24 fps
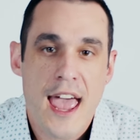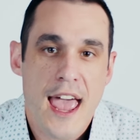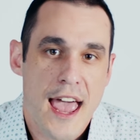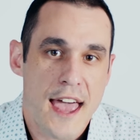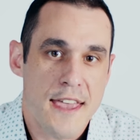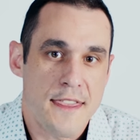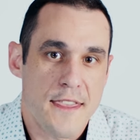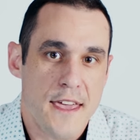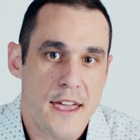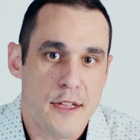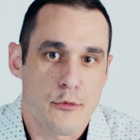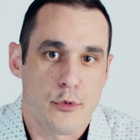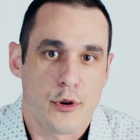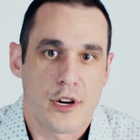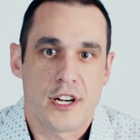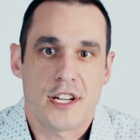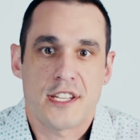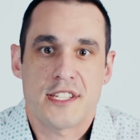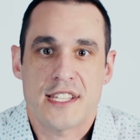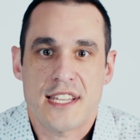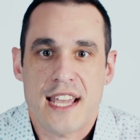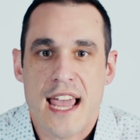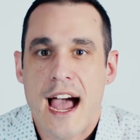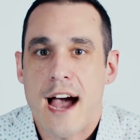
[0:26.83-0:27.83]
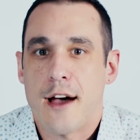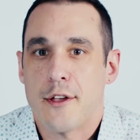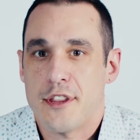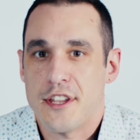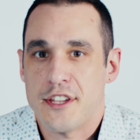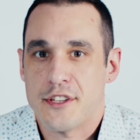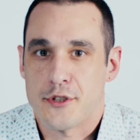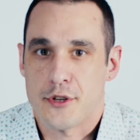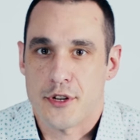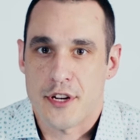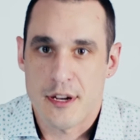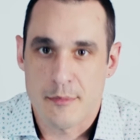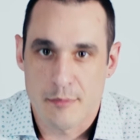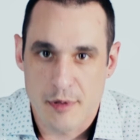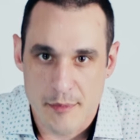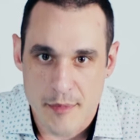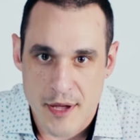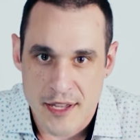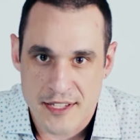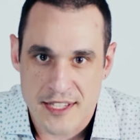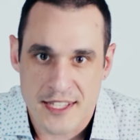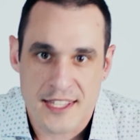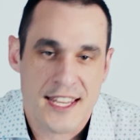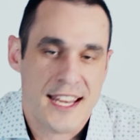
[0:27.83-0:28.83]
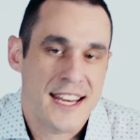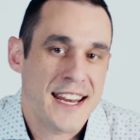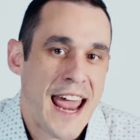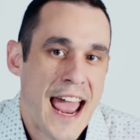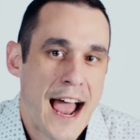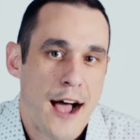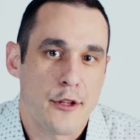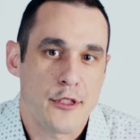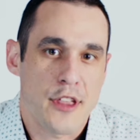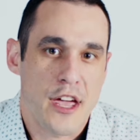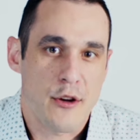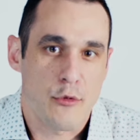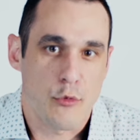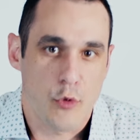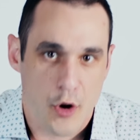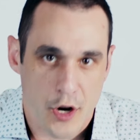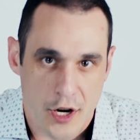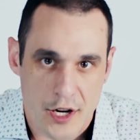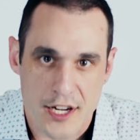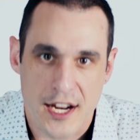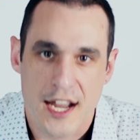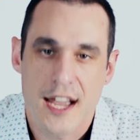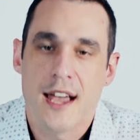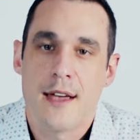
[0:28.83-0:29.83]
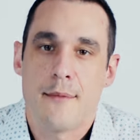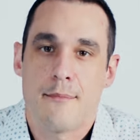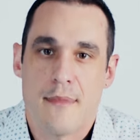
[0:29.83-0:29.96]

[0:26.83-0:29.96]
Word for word: and then we're gonna see how these are implemented and how they work.